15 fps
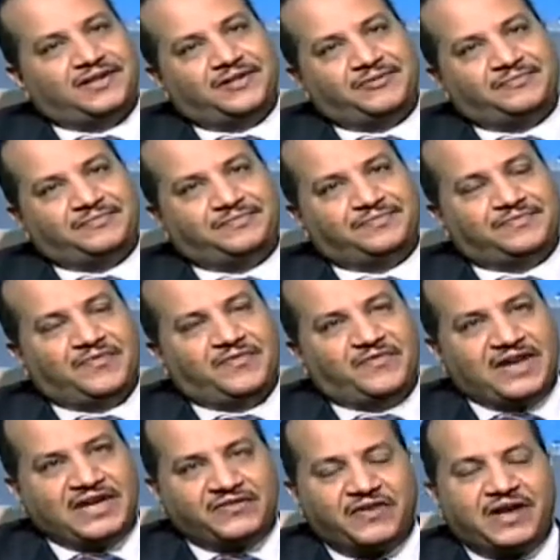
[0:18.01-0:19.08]

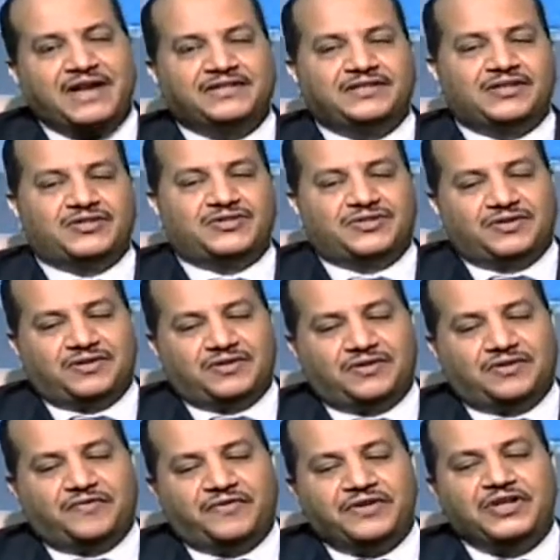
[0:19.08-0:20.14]
The advantage
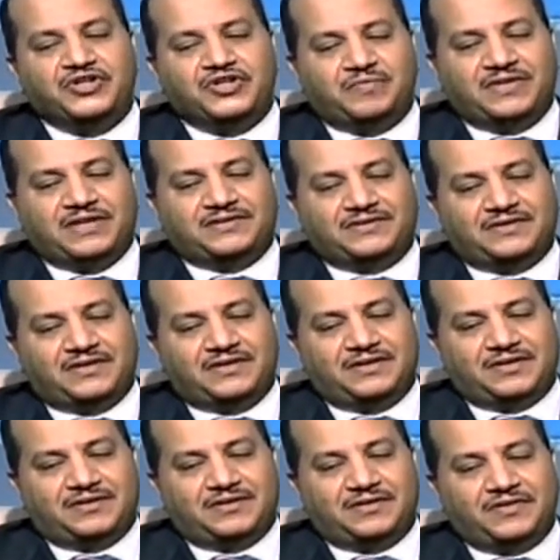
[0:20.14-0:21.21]
of Egypt
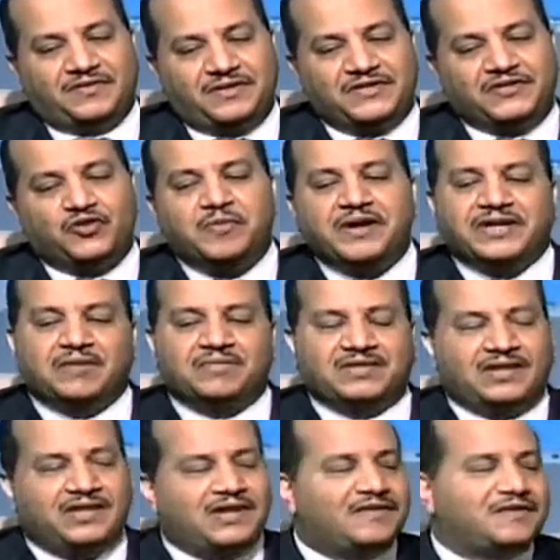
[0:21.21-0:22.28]
that this human
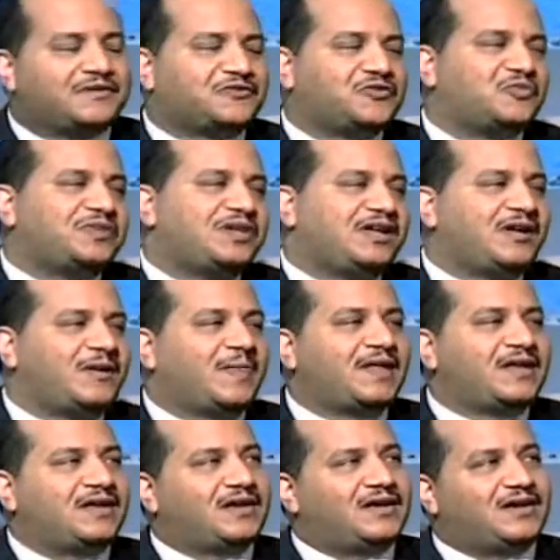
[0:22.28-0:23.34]
capital either to be